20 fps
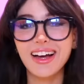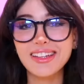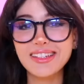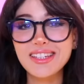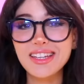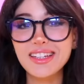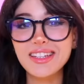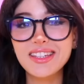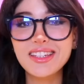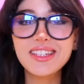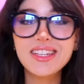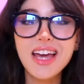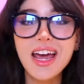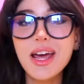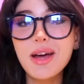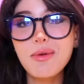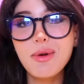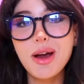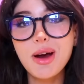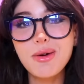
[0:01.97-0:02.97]
And
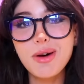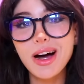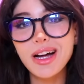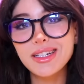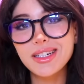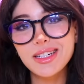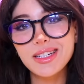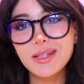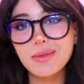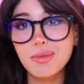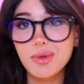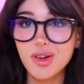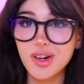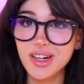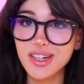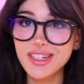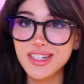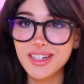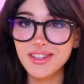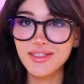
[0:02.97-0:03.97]
today we are watching some
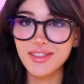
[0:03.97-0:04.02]
cringy